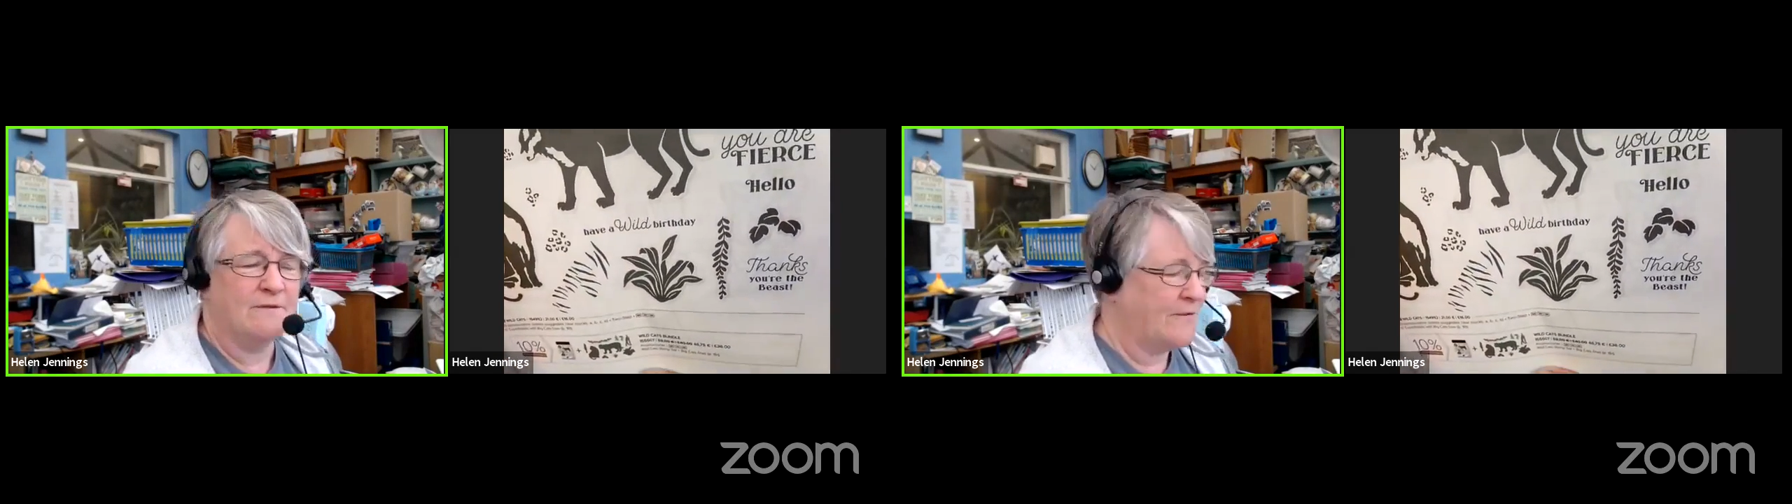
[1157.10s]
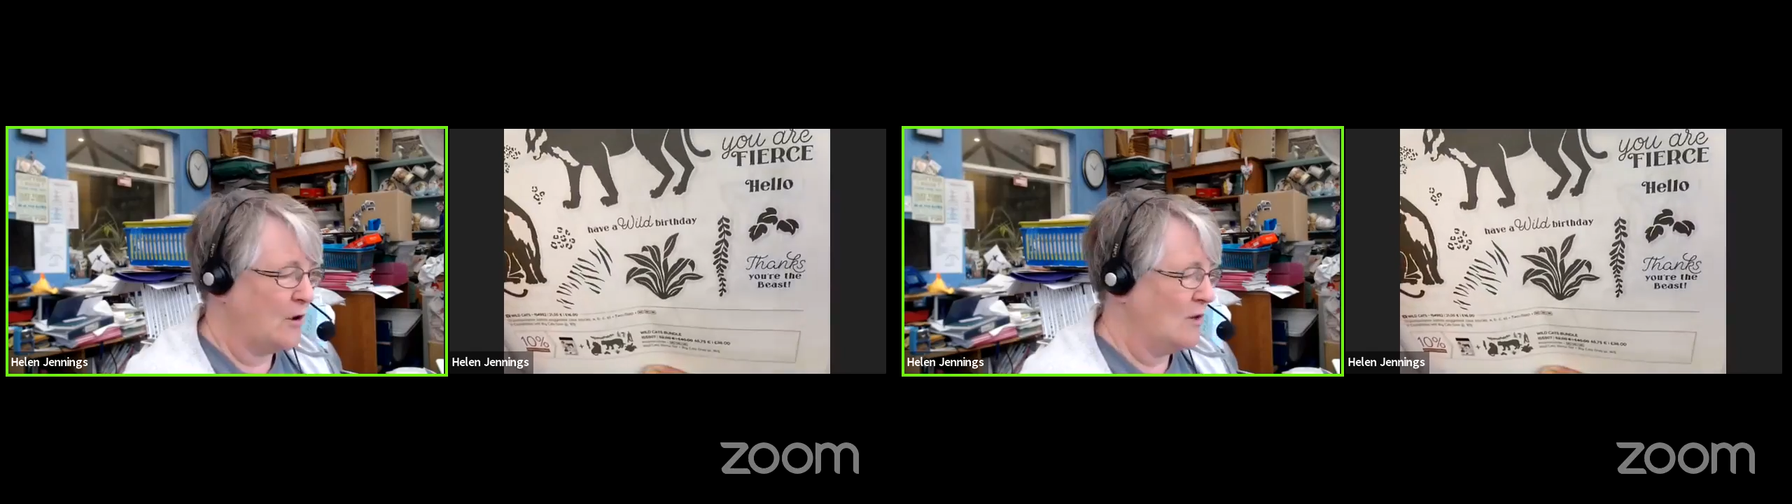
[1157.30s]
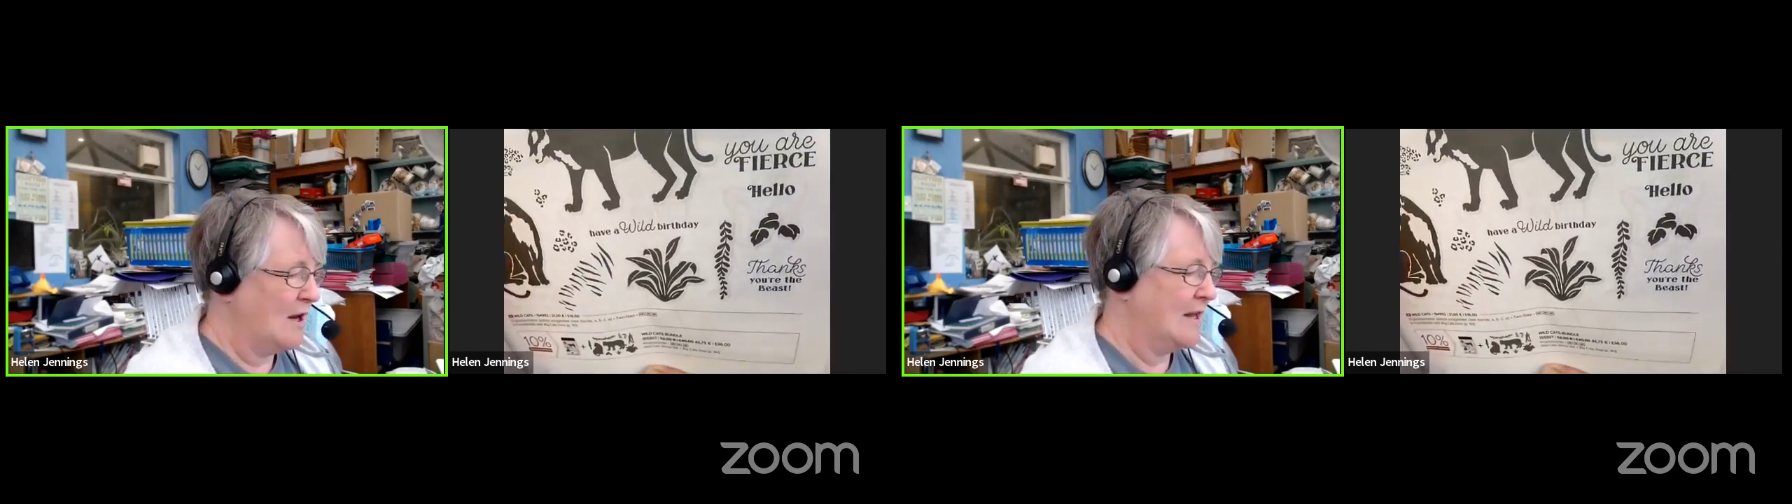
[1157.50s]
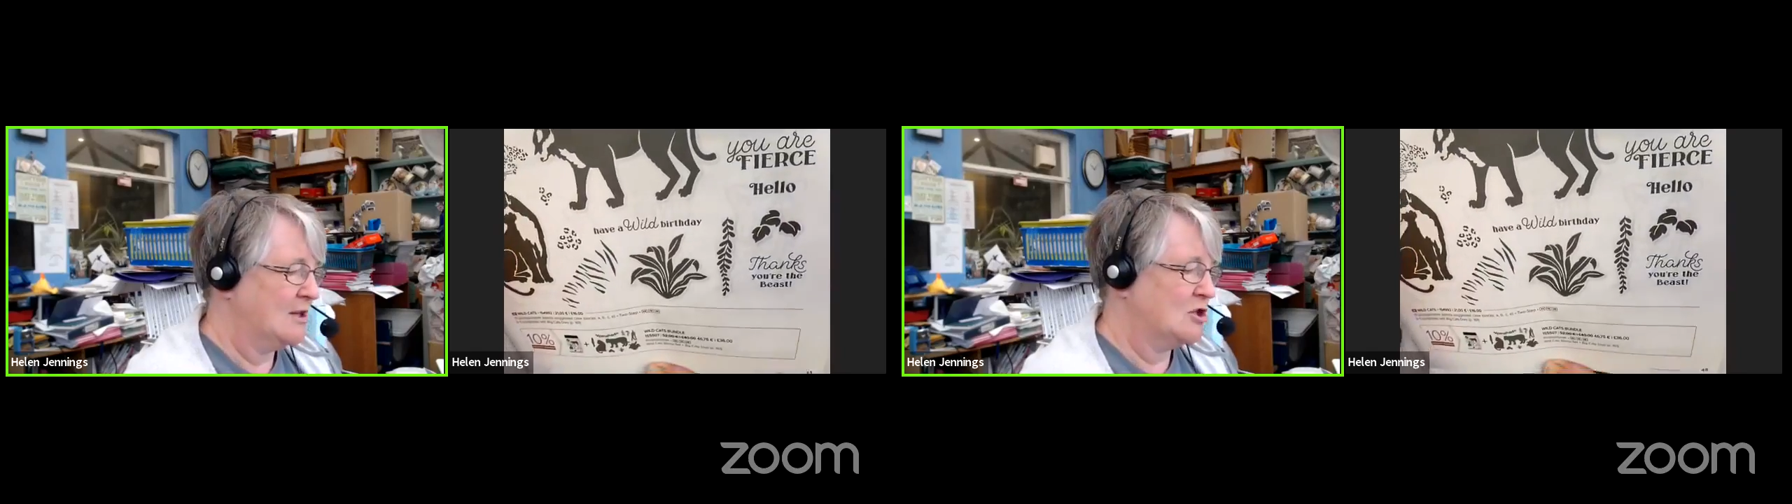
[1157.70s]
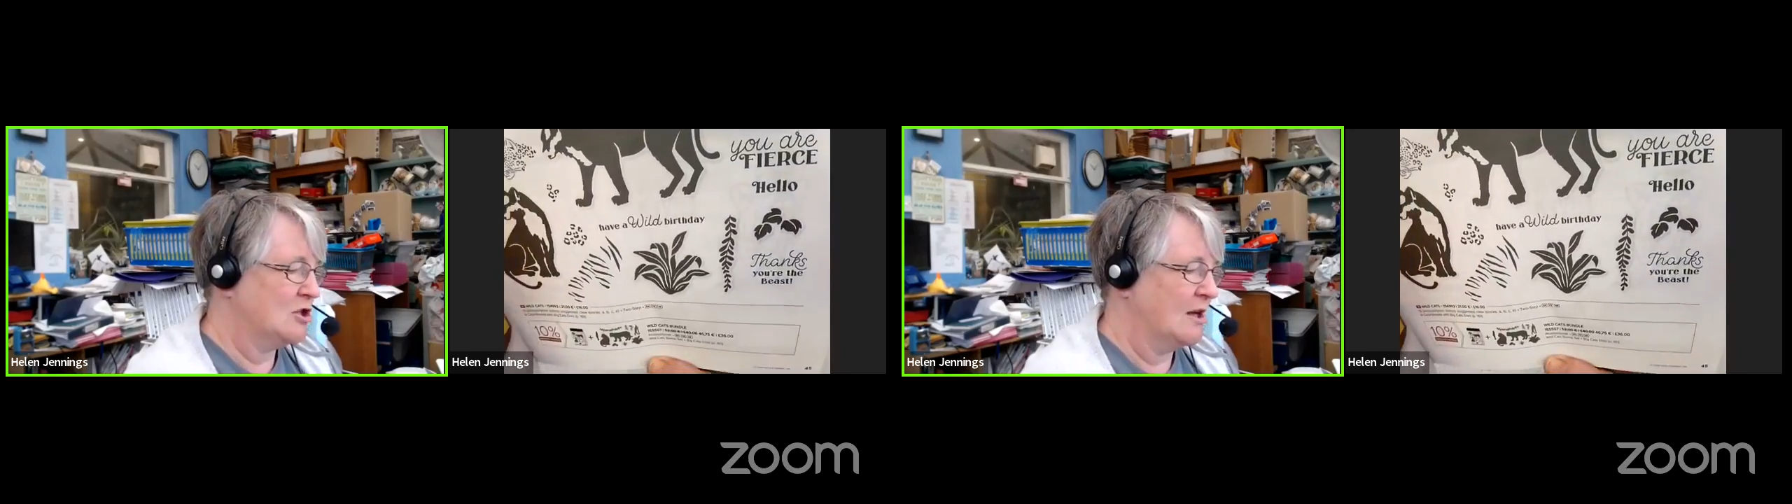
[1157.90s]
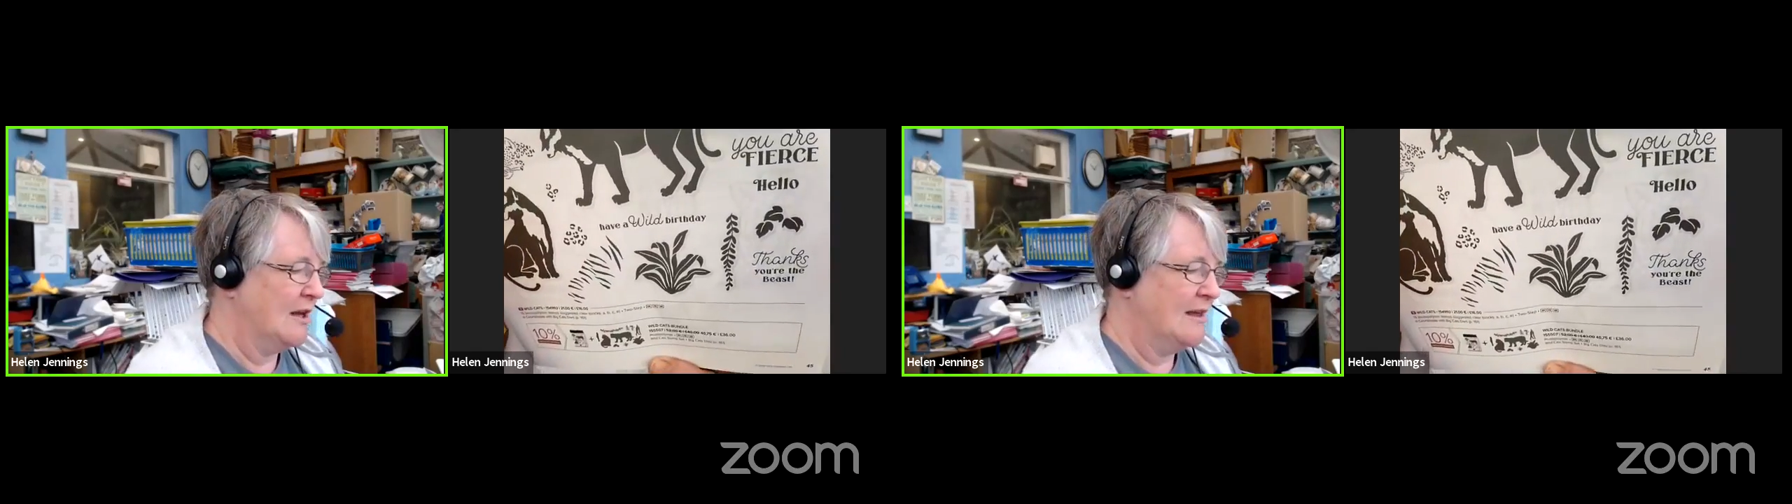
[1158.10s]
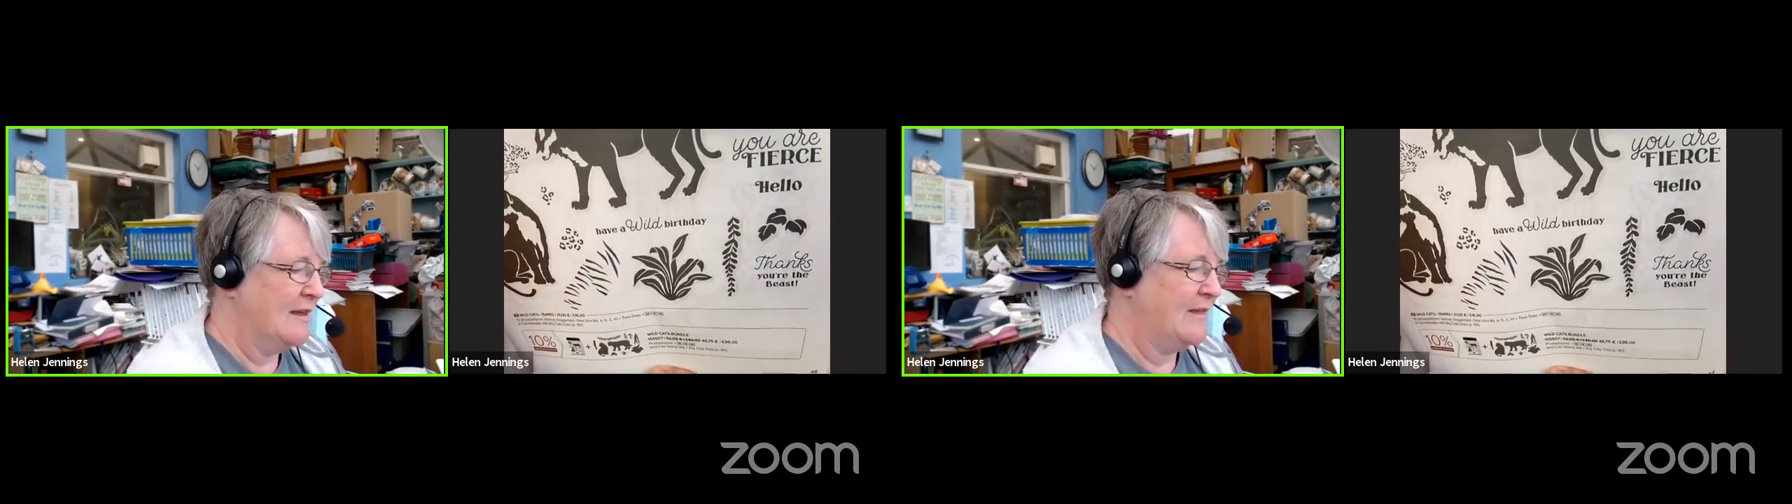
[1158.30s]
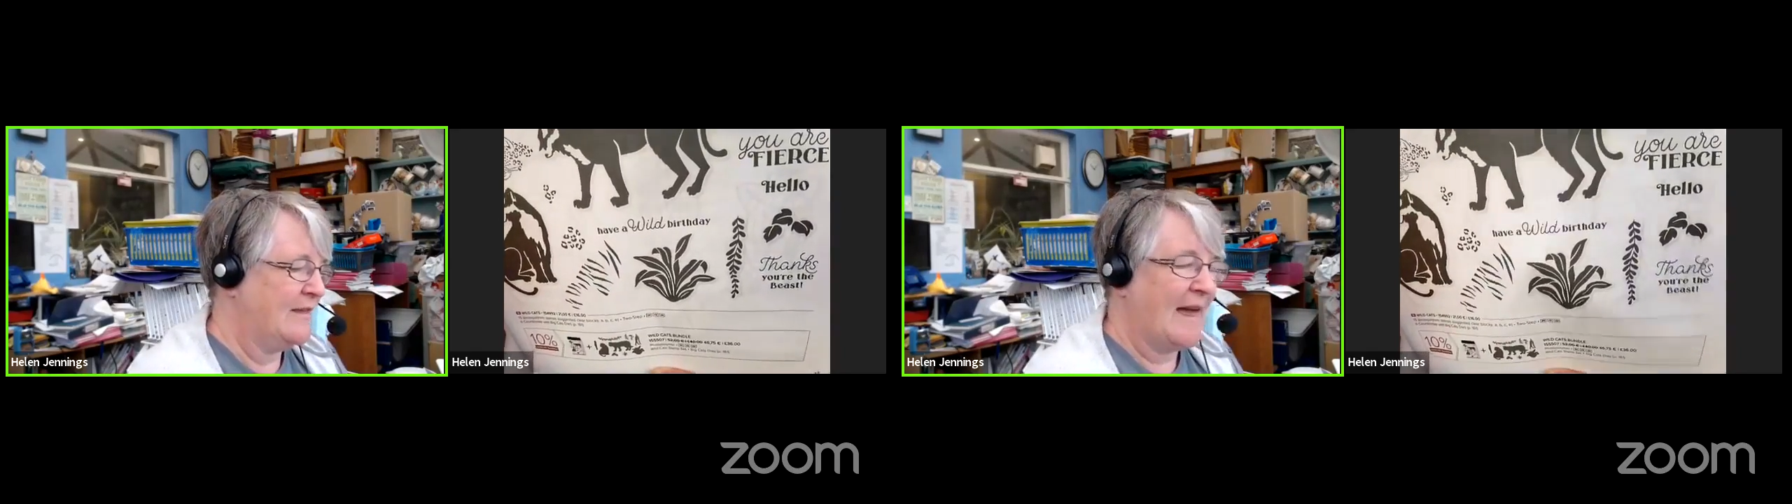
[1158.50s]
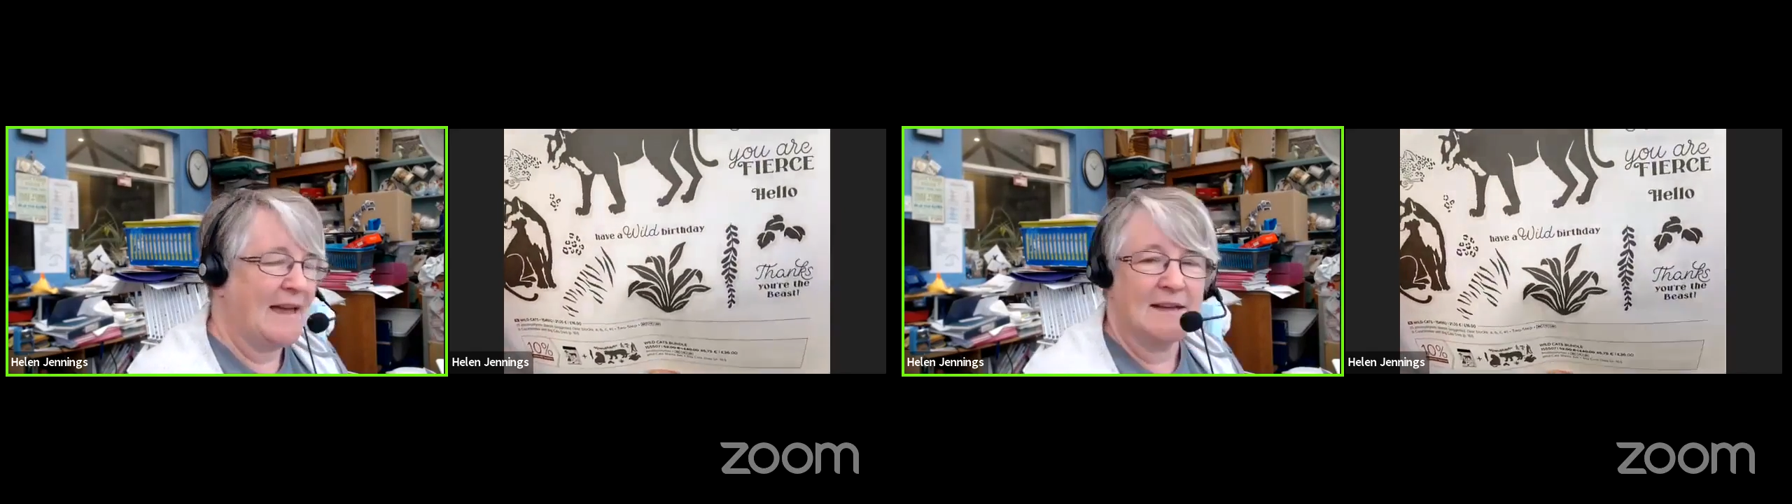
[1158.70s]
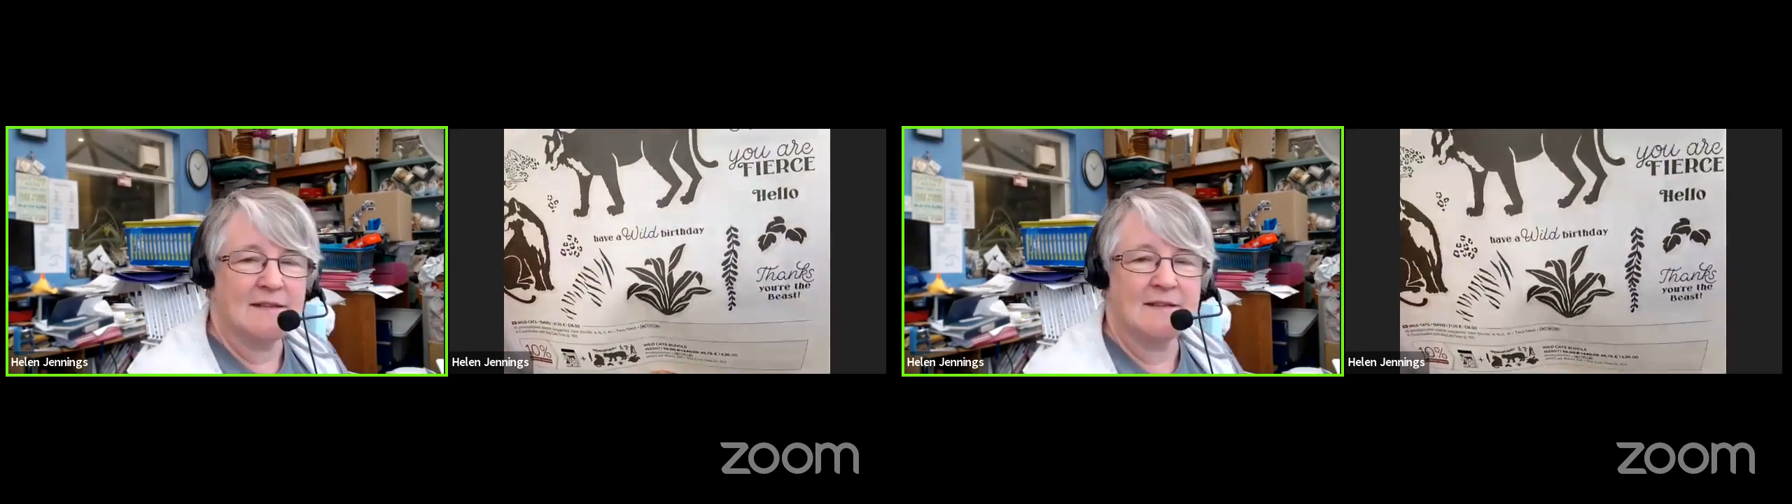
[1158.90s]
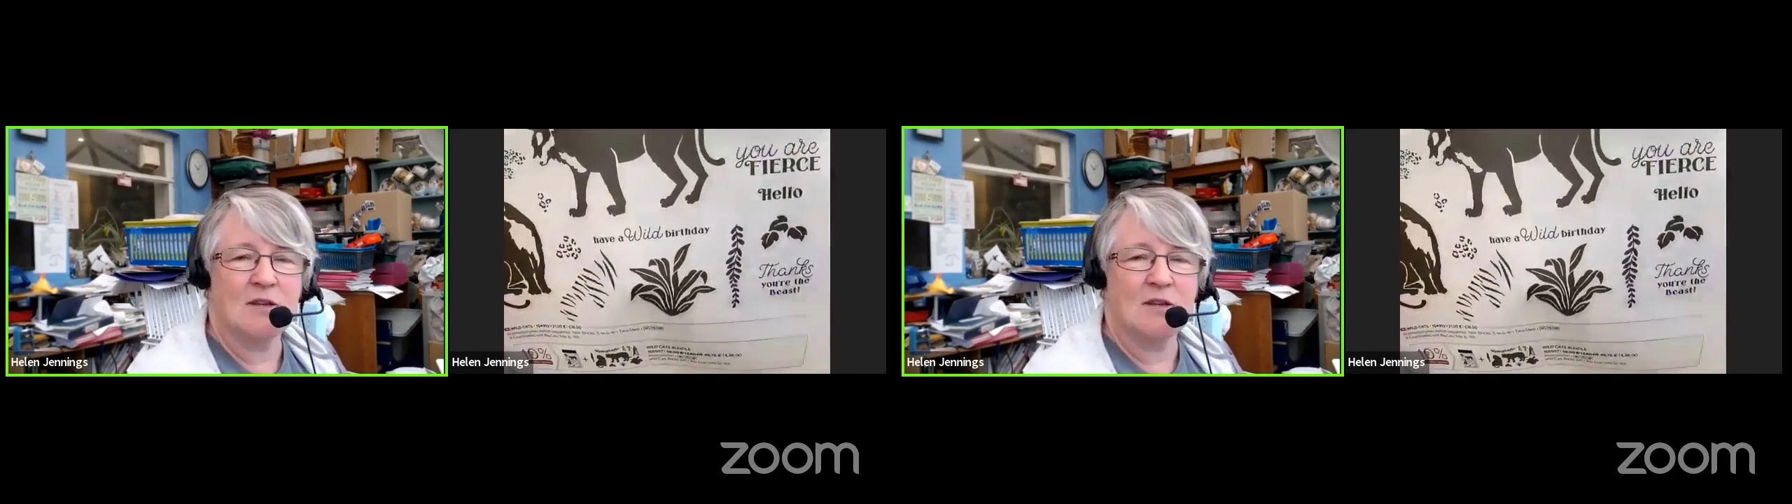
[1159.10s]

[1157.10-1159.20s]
foliage. Thanks,